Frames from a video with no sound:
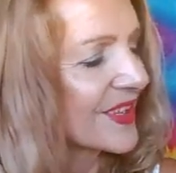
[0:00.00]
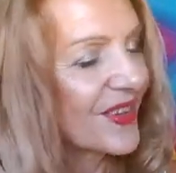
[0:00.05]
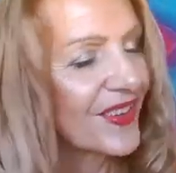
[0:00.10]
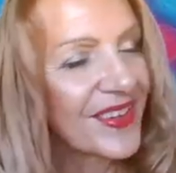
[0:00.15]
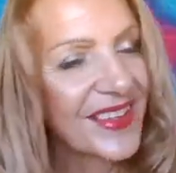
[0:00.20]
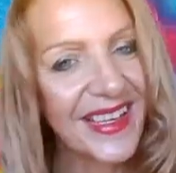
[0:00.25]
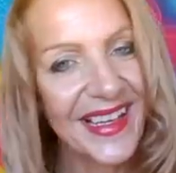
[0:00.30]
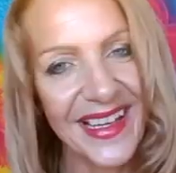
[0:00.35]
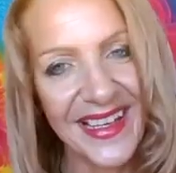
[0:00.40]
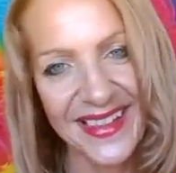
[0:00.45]

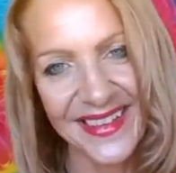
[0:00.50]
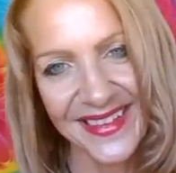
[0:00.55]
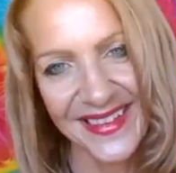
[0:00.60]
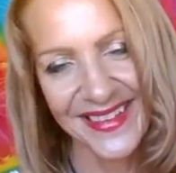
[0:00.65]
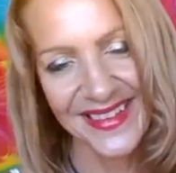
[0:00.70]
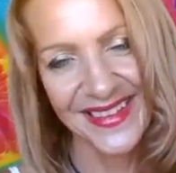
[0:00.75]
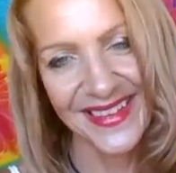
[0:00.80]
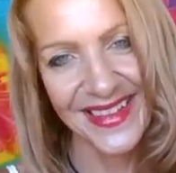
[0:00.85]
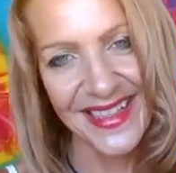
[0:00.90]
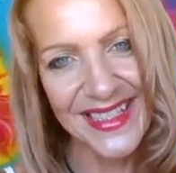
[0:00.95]
Okay,
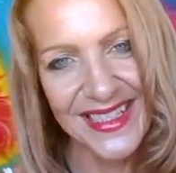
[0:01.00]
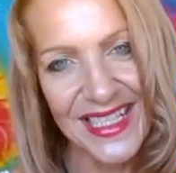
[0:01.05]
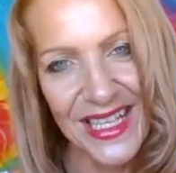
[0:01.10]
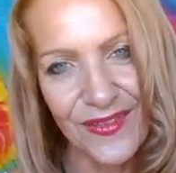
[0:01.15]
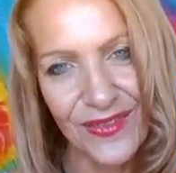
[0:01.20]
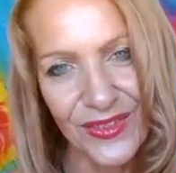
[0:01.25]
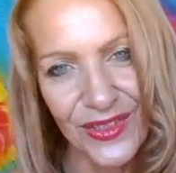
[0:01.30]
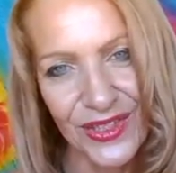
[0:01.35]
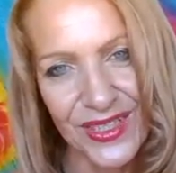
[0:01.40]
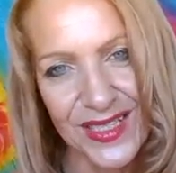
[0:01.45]
let's
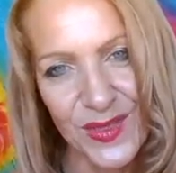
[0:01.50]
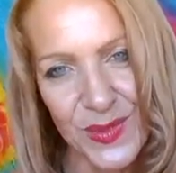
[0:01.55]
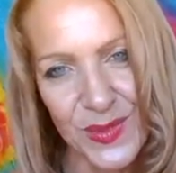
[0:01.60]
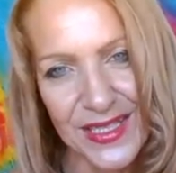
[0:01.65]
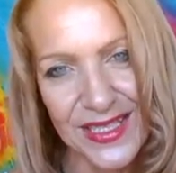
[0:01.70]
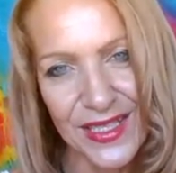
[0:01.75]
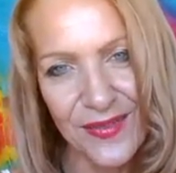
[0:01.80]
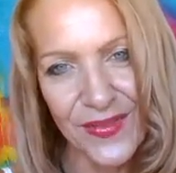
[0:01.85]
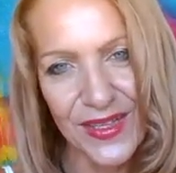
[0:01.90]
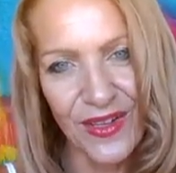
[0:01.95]
have a look at
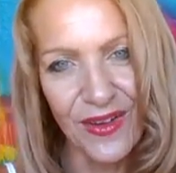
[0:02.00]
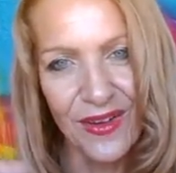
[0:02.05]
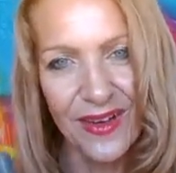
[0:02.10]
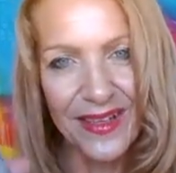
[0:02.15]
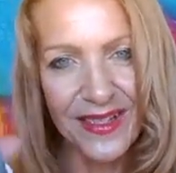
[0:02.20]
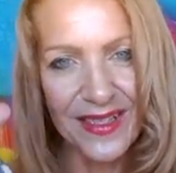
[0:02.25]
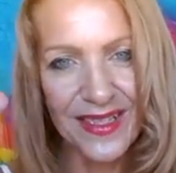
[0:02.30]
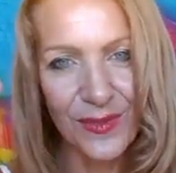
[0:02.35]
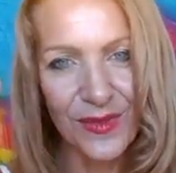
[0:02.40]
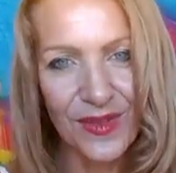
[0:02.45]
specific
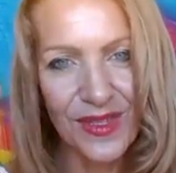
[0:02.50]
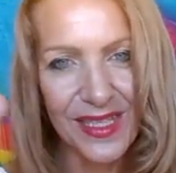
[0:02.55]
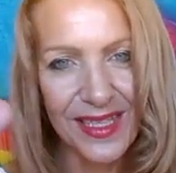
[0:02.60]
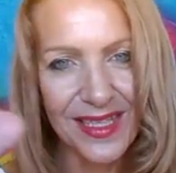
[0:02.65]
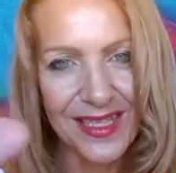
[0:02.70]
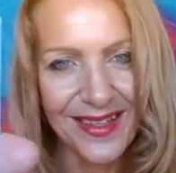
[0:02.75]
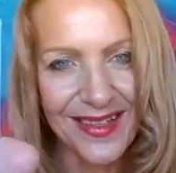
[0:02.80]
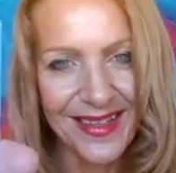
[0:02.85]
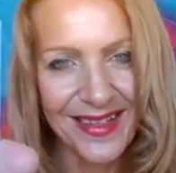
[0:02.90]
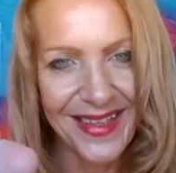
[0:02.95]
guidance with
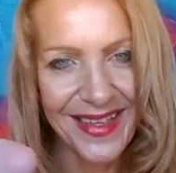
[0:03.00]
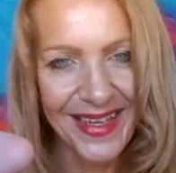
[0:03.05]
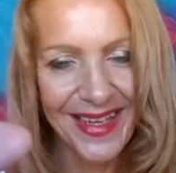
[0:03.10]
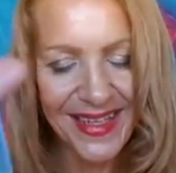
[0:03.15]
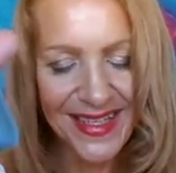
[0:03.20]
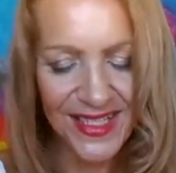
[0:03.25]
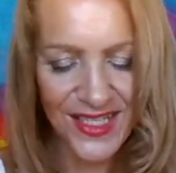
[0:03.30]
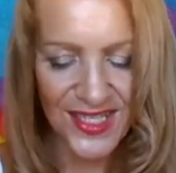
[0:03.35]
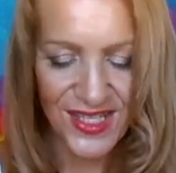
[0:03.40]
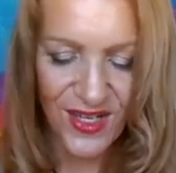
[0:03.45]
the uh,
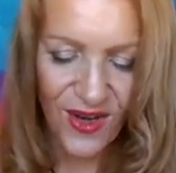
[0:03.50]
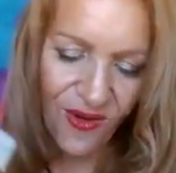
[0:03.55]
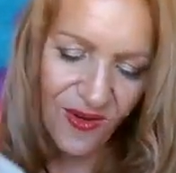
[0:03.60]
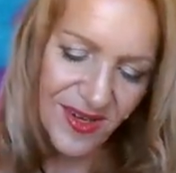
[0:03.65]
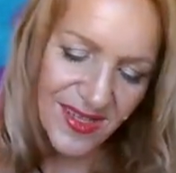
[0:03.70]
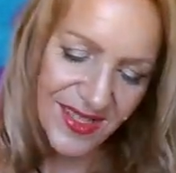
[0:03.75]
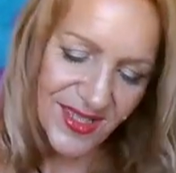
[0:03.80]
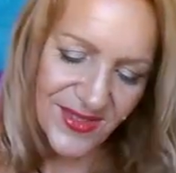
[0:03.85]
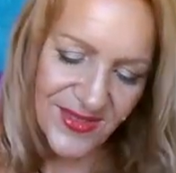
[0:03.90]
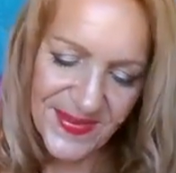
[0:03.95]
energy
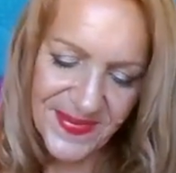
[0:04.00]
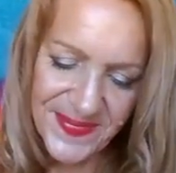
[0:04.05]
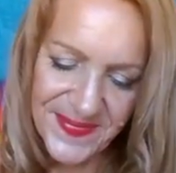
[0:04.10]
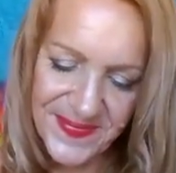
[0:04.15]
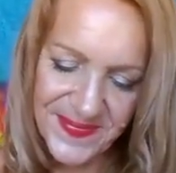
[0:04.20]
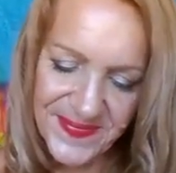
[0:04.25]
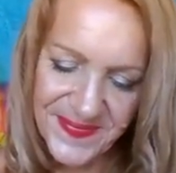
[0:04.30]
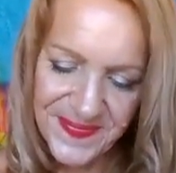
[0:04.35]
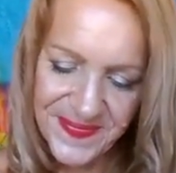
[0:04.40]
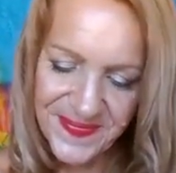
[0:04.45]
oracle.
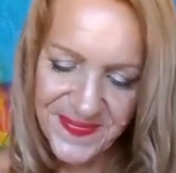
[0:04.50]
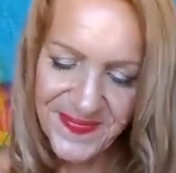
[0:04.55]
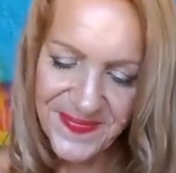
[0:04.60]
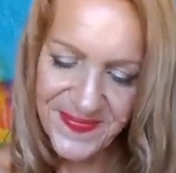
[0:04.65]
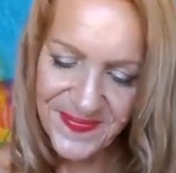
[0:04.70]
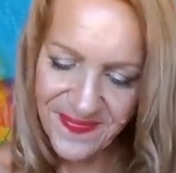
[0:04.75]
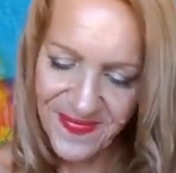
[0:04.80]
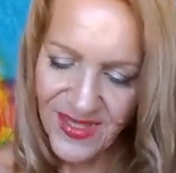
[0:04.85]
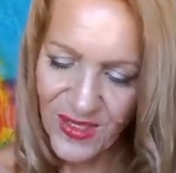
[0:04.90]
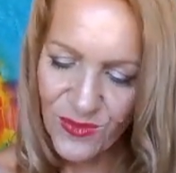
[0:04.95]

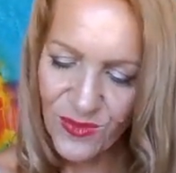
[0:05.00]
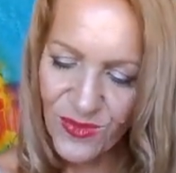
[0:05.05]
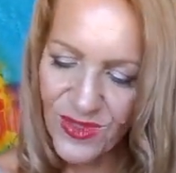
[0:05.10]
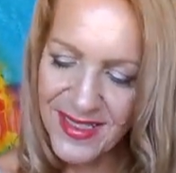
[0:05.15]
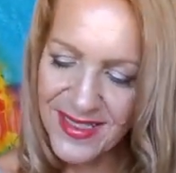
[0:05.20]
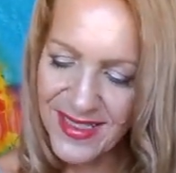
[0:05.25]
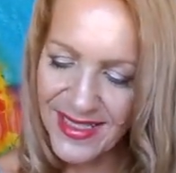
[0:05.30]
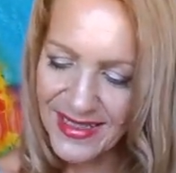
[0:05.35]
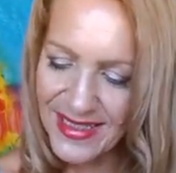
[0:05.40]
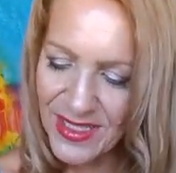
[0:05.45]
What
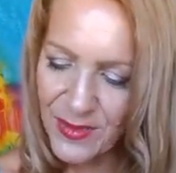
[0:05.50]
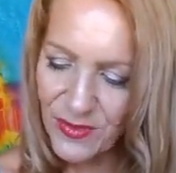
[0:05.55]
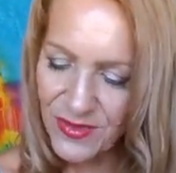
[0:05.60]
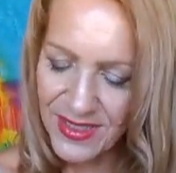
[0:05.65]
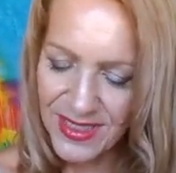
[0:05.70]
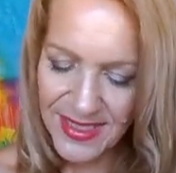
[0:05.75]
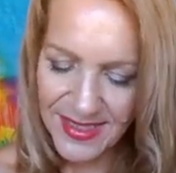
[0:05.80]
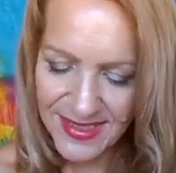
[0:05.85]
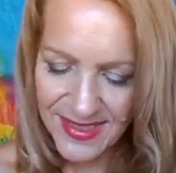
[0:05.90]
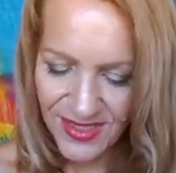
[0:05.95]
is it Libra
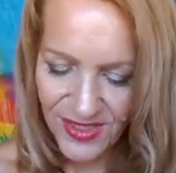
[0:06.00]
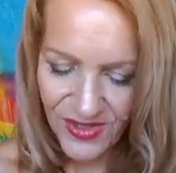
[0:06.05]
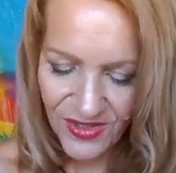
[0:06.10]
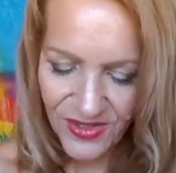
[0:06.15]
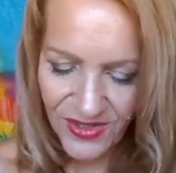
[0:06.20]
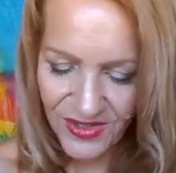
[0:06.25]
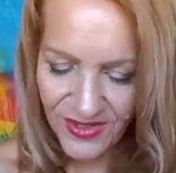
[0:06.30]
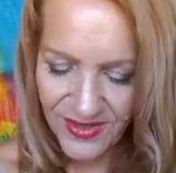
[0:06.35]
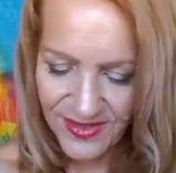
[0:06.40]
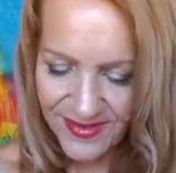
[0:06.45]
needs to
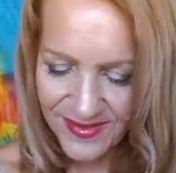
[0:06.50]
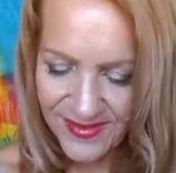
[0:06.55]
know?